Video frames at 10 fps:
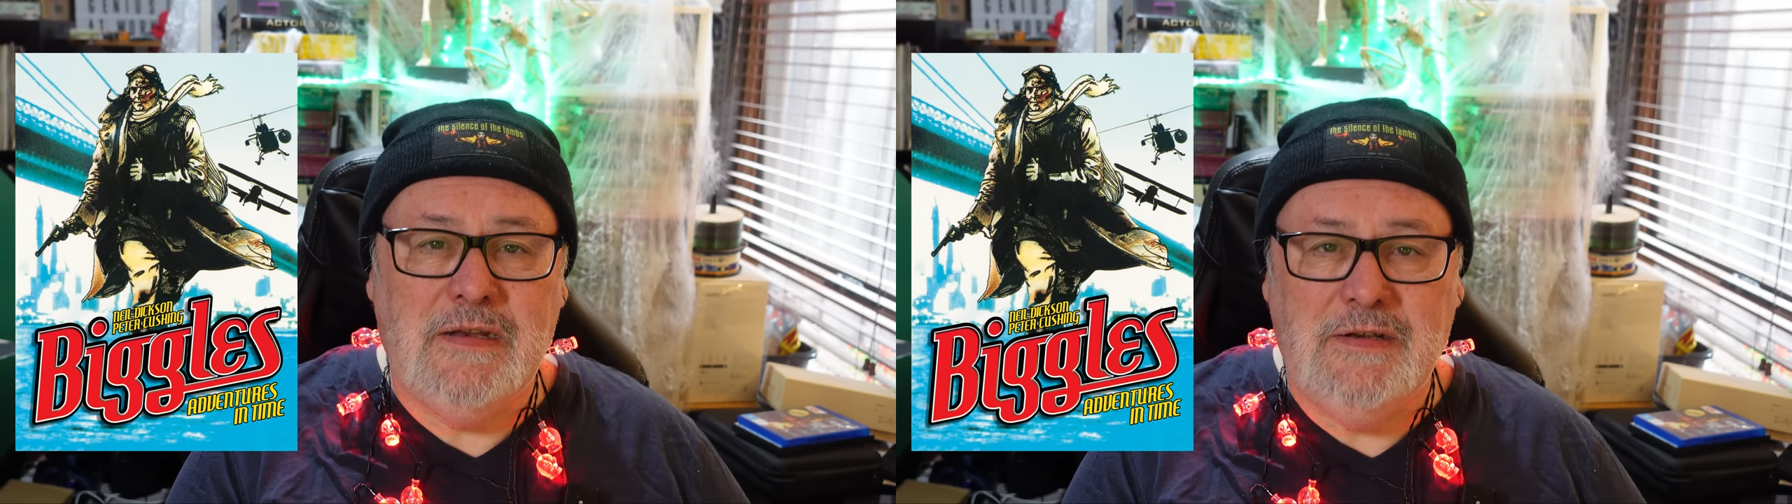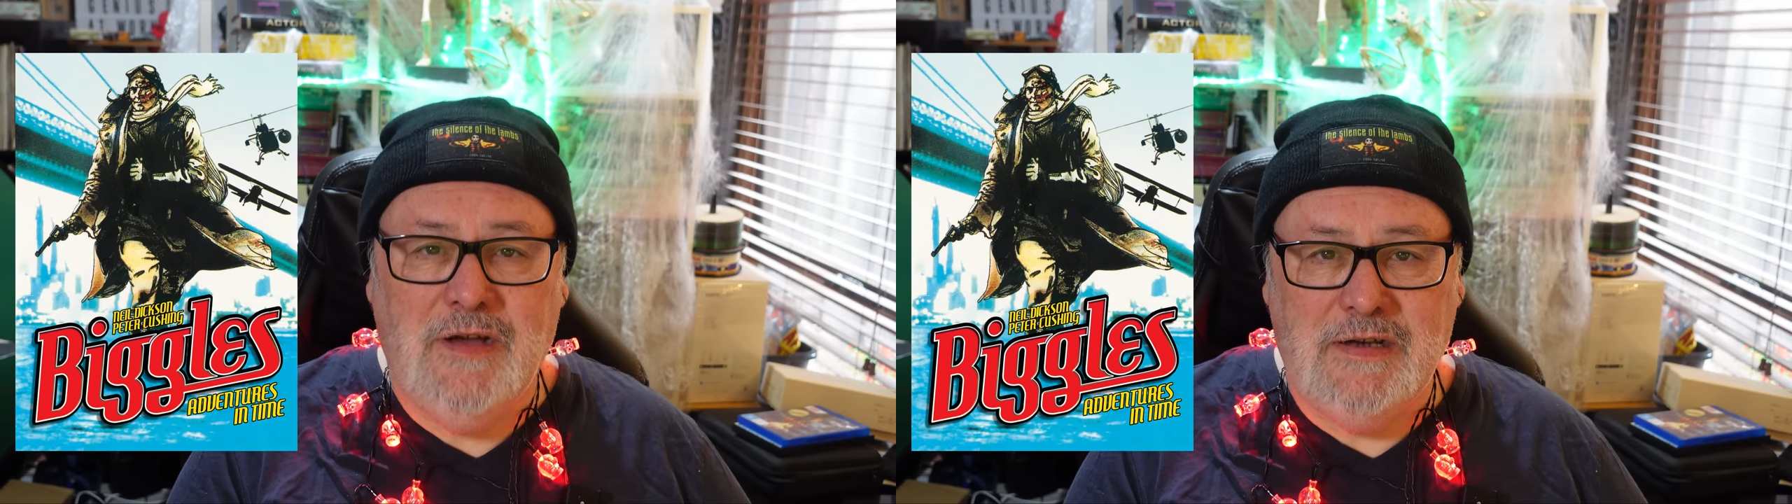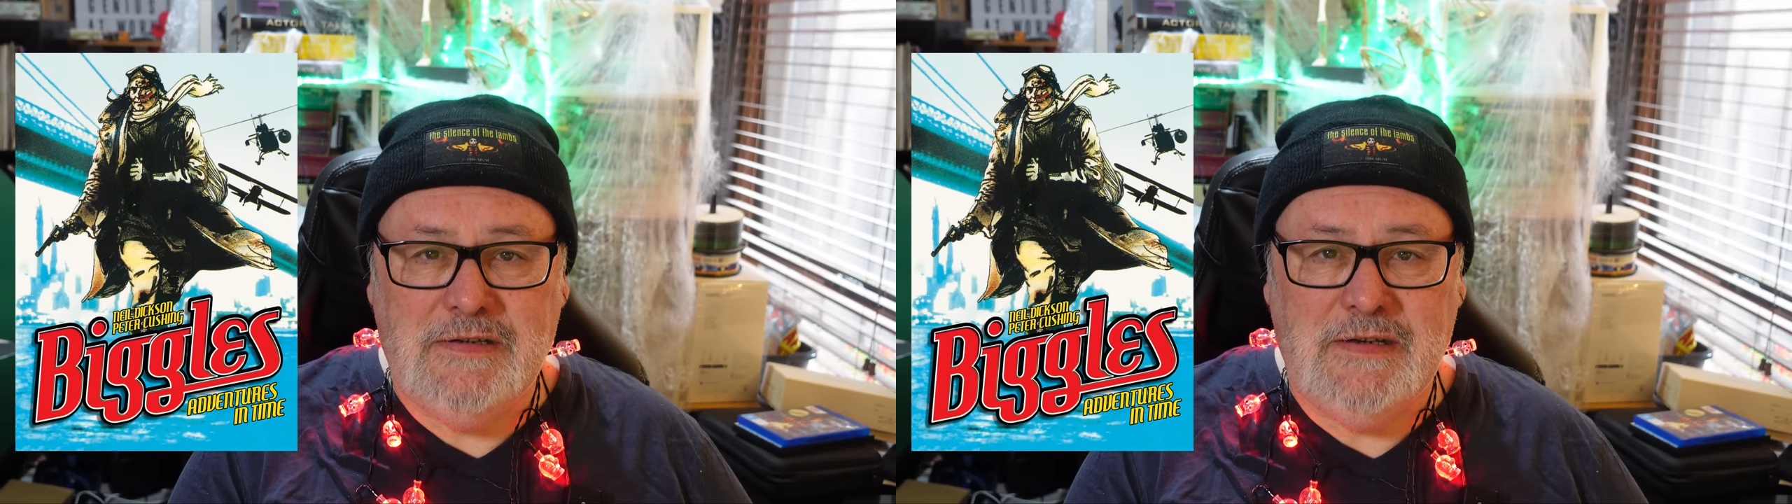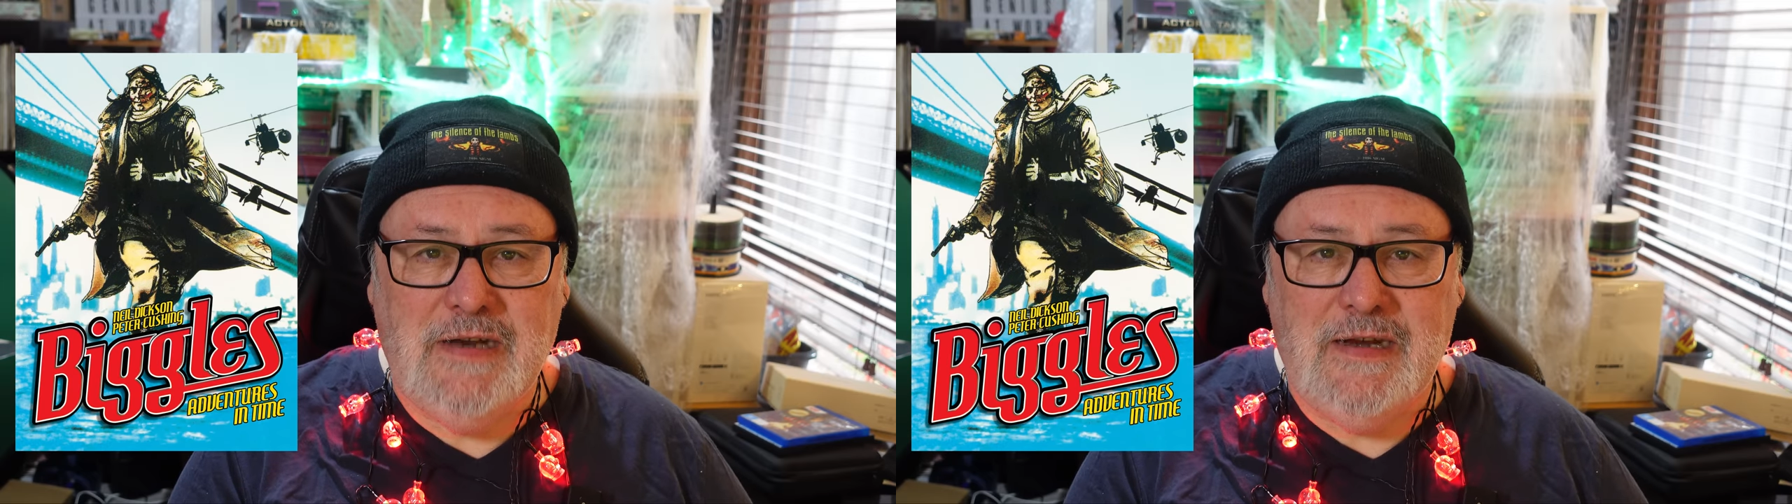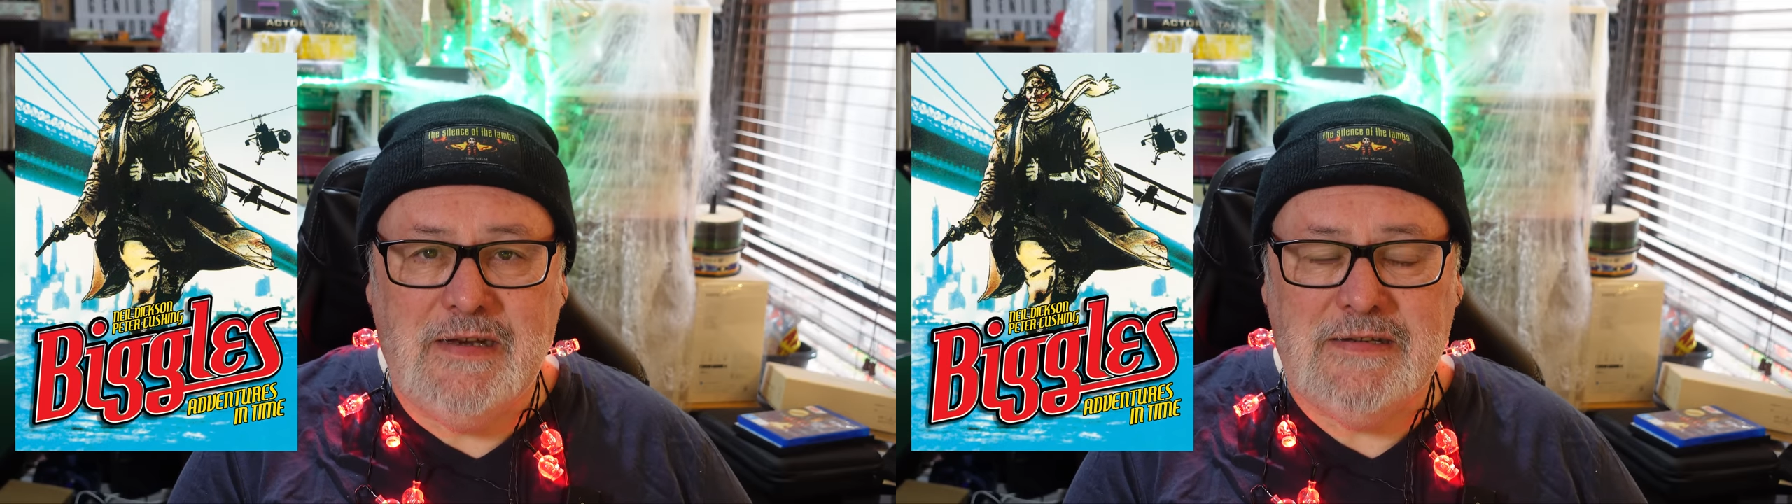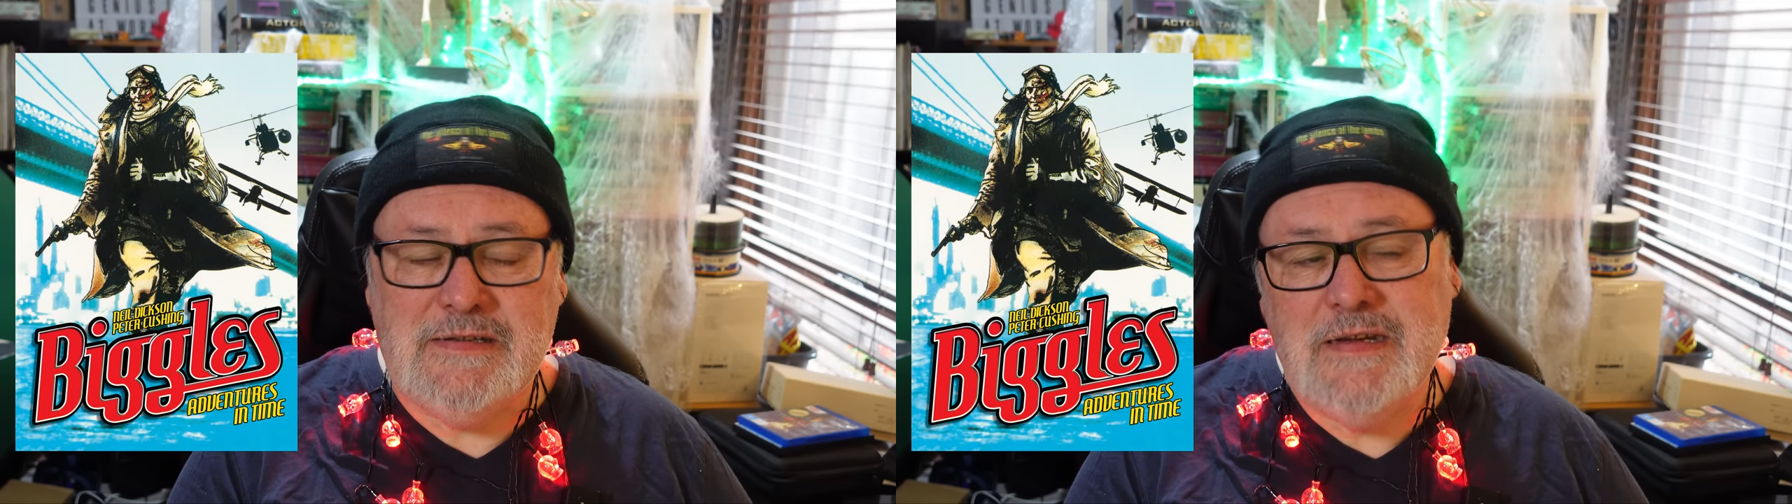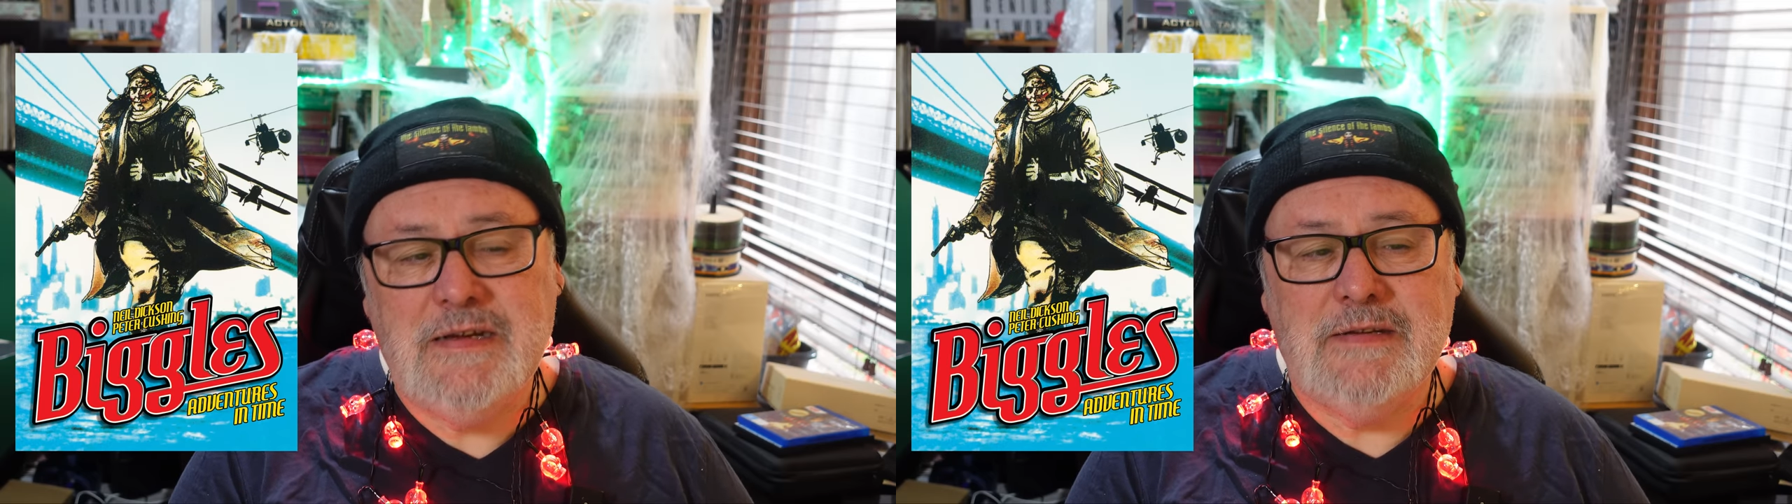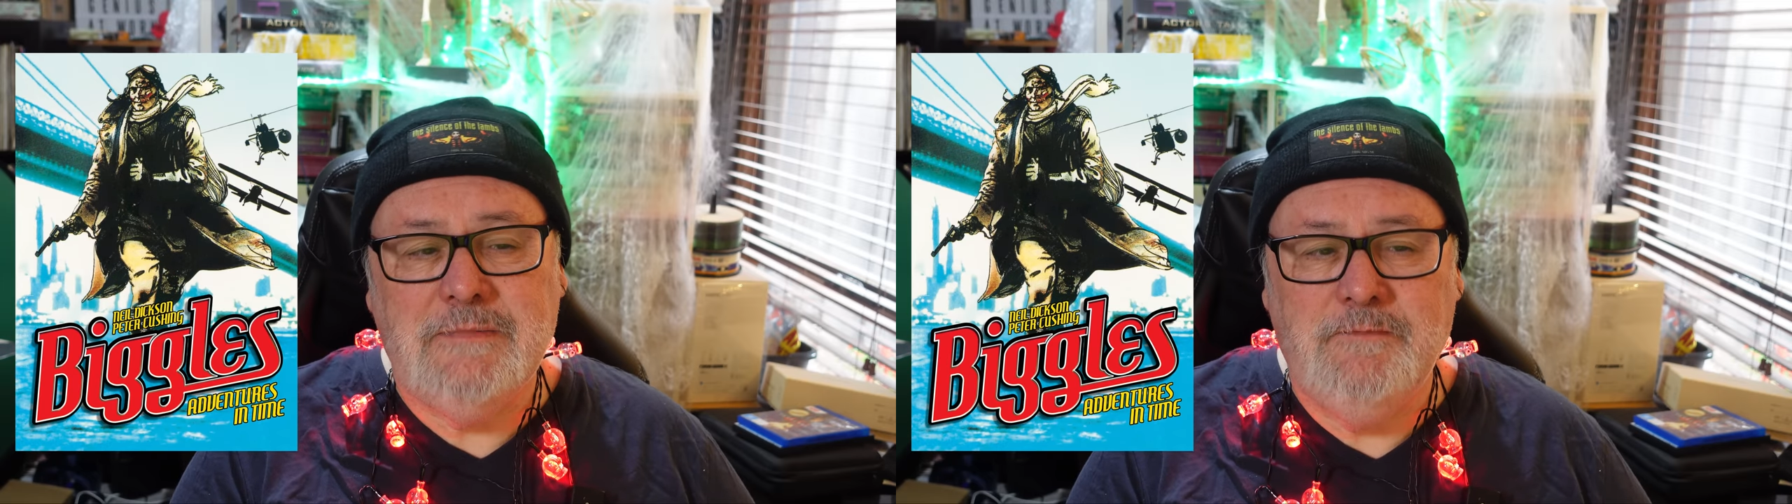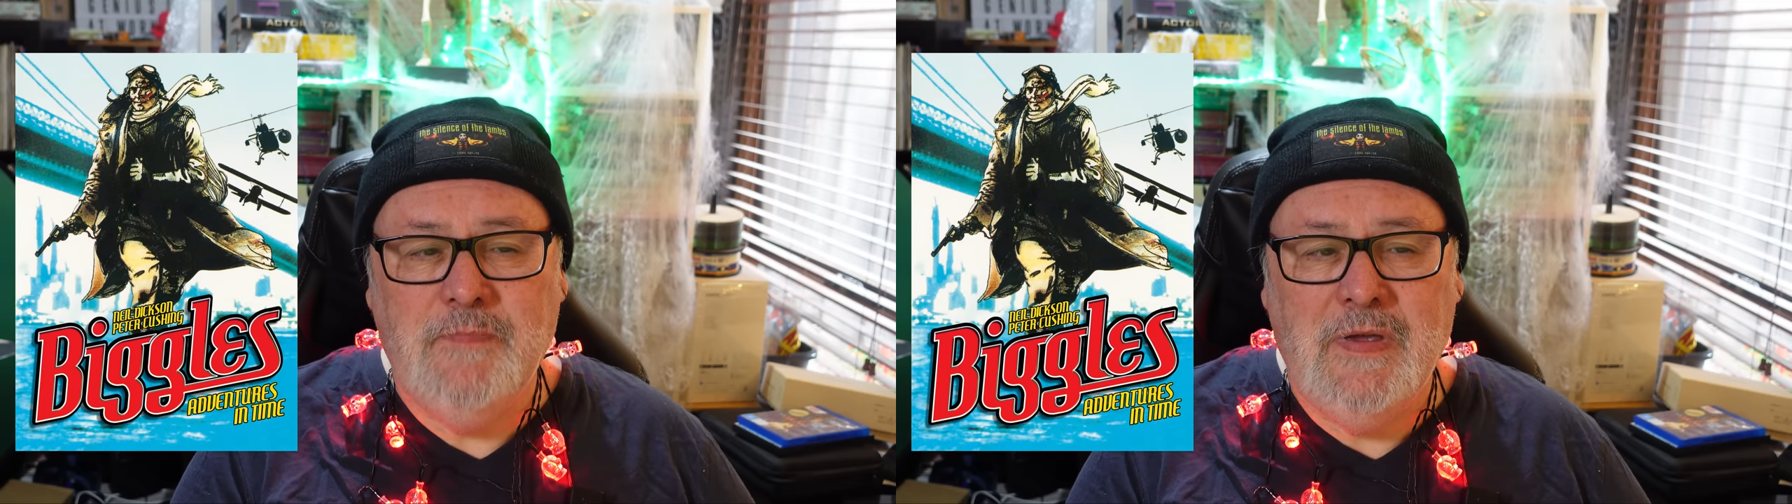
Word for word: 1986.